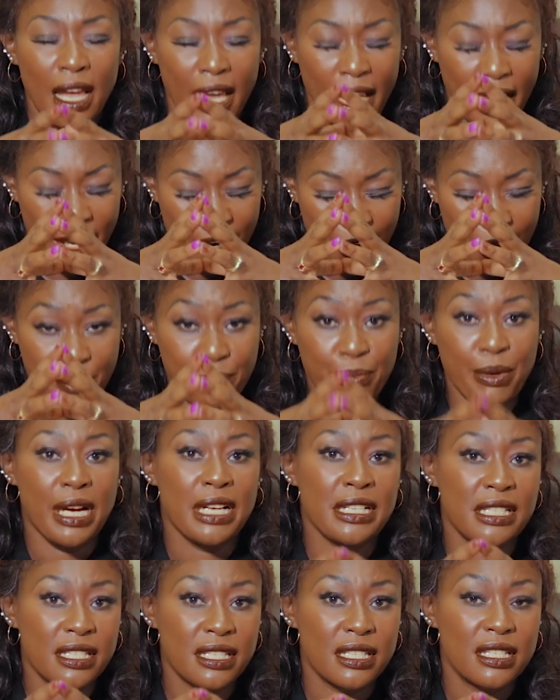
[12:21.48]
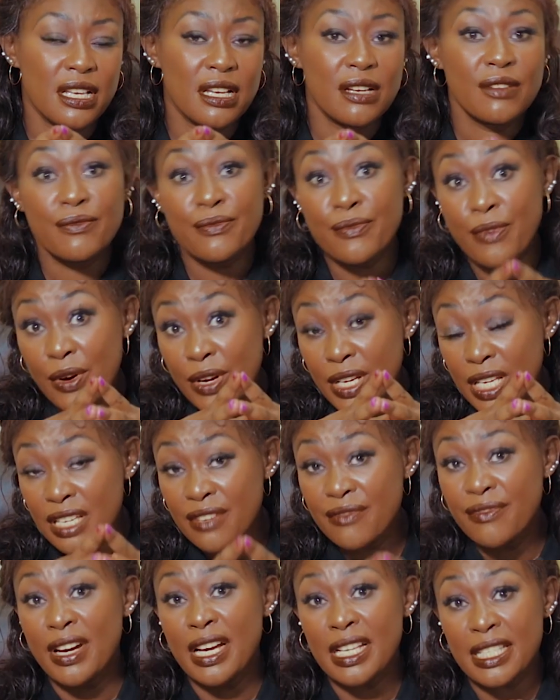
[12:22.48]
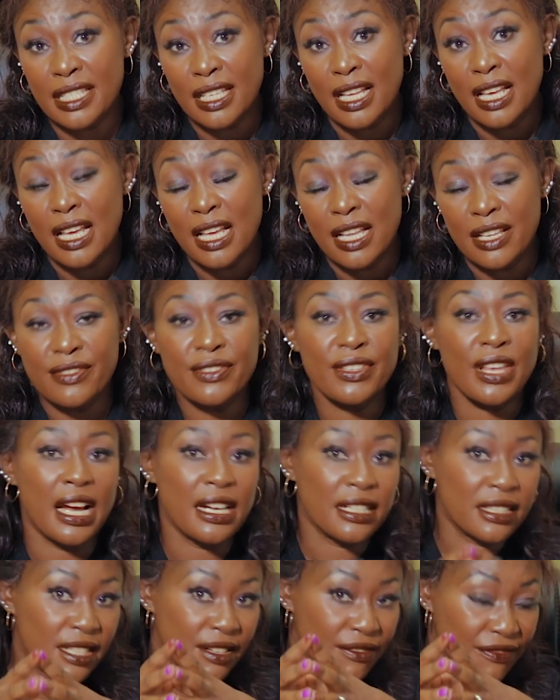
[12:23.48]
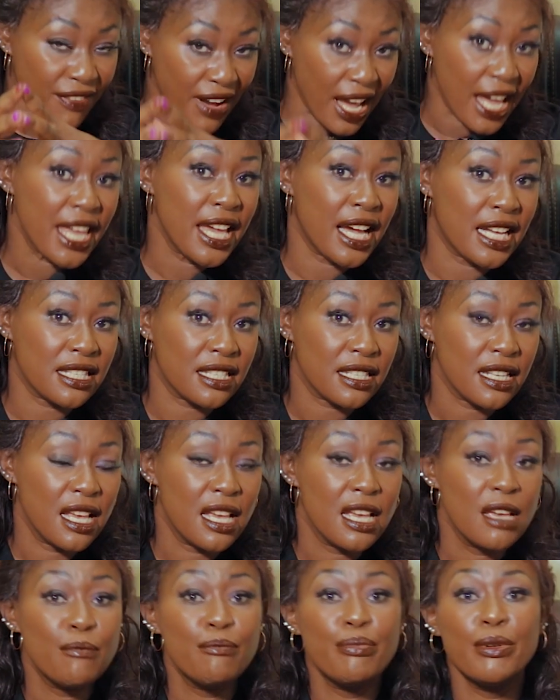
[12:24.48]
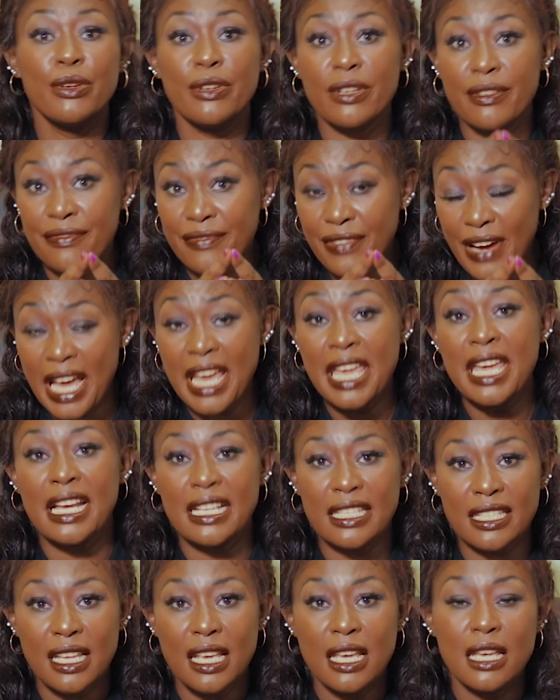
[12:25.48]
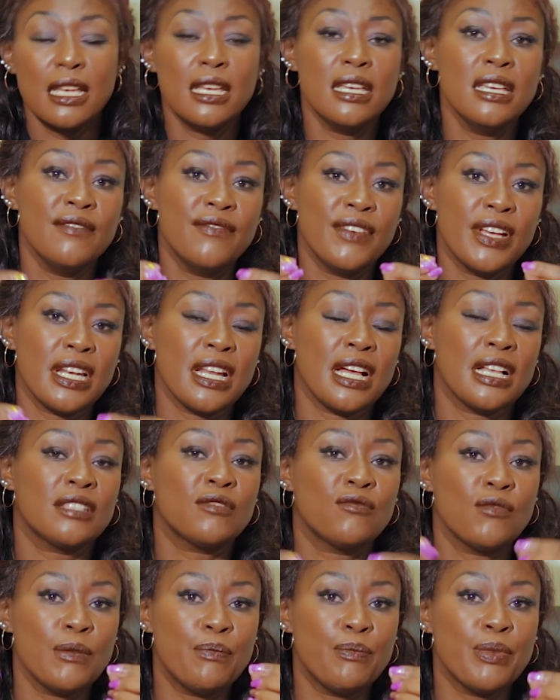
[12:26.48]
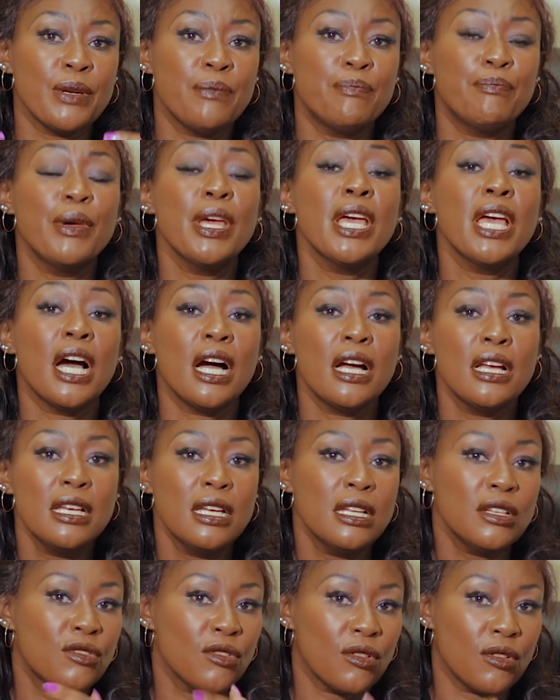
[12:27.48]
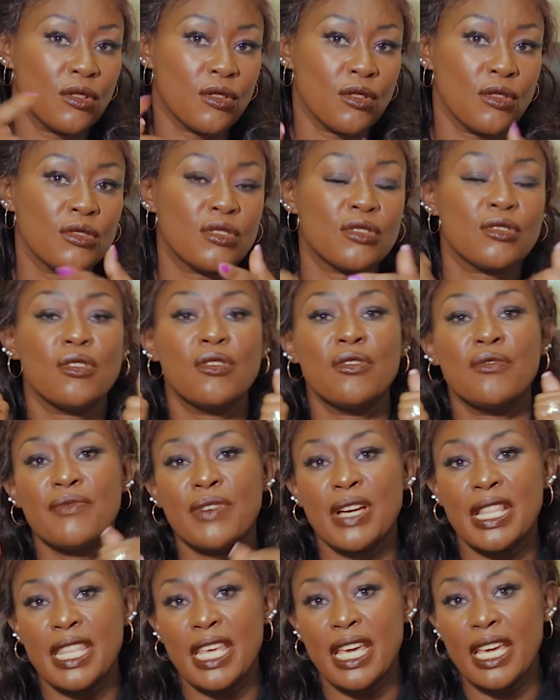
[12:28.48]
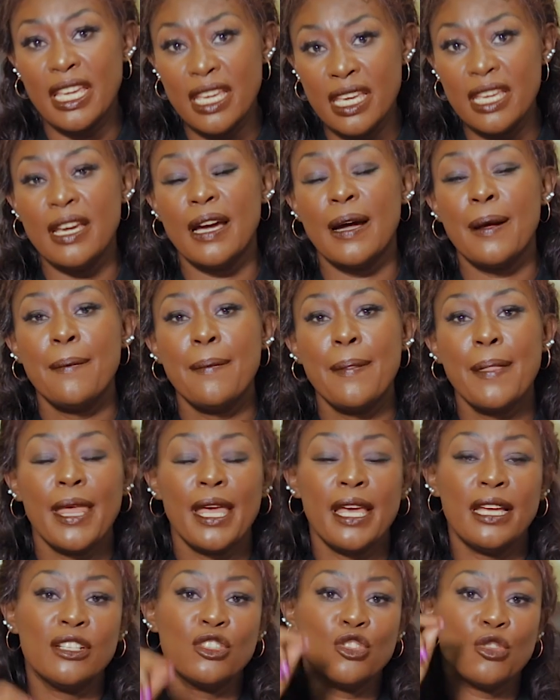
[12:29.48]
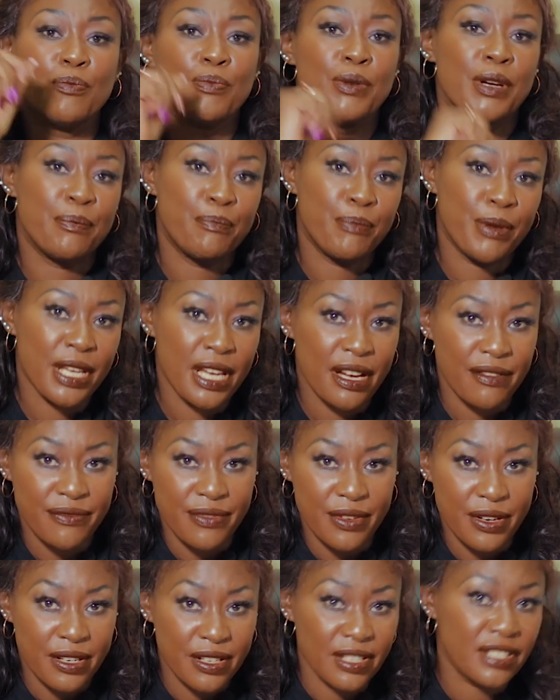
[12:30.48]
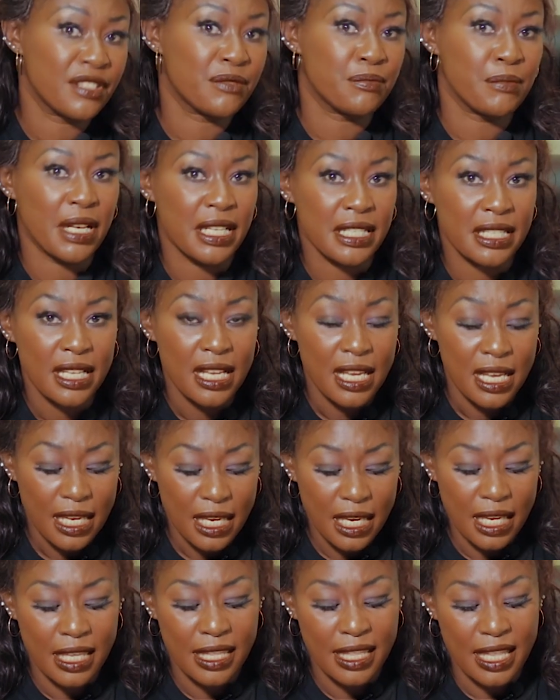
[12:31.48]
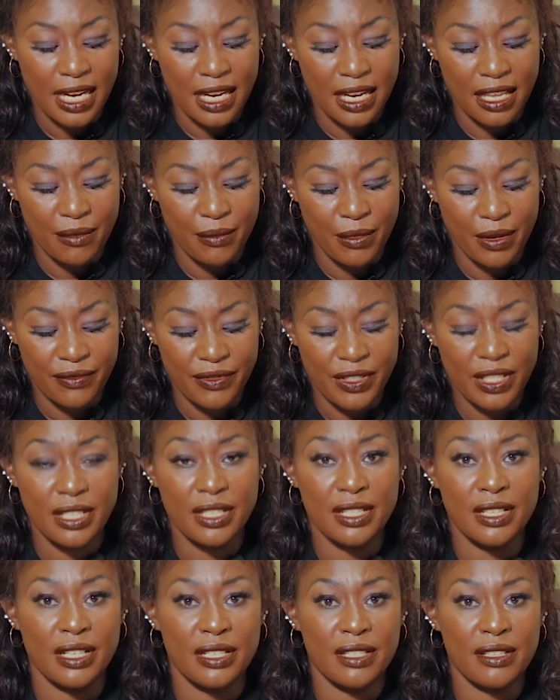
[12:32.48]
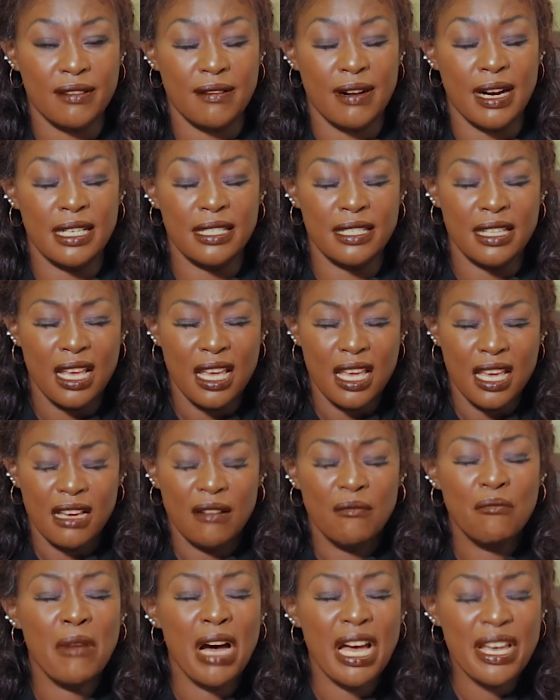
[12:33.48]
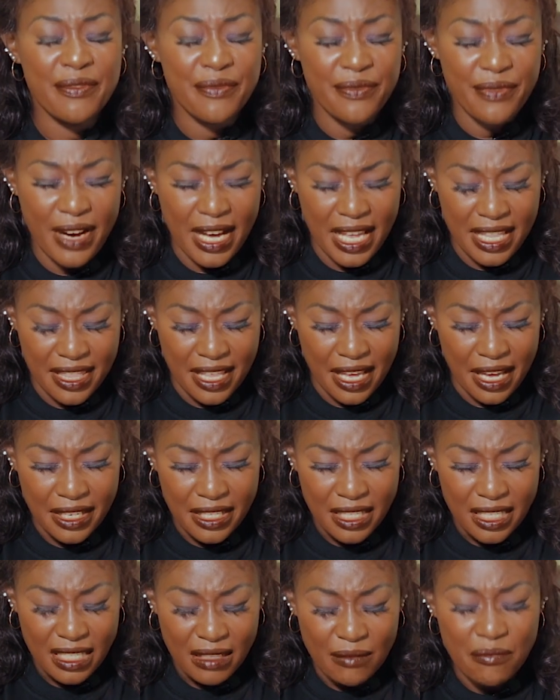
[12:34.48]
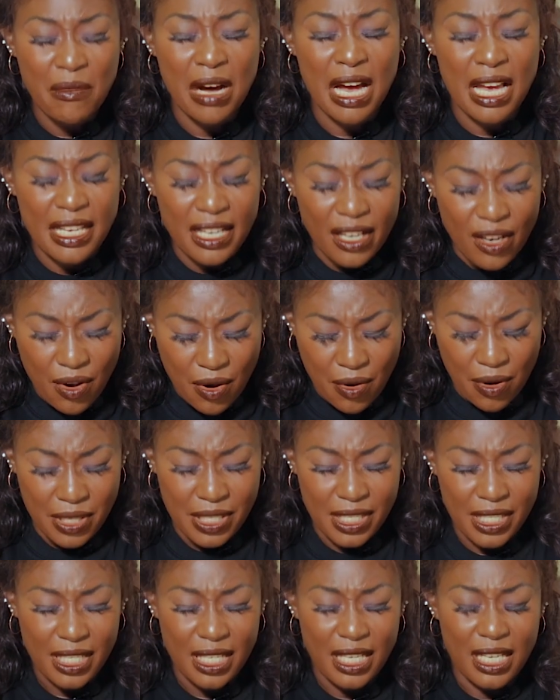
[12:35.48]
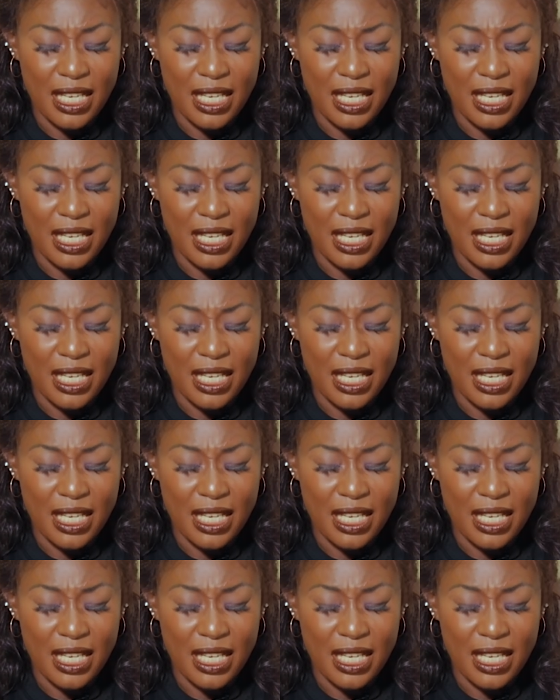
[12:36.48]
help us. Forgive us, sanctify us, purify us, even as we prepare to cross over the year and to prepare for Christmas in the name of Jesus Christ. My Father, my God,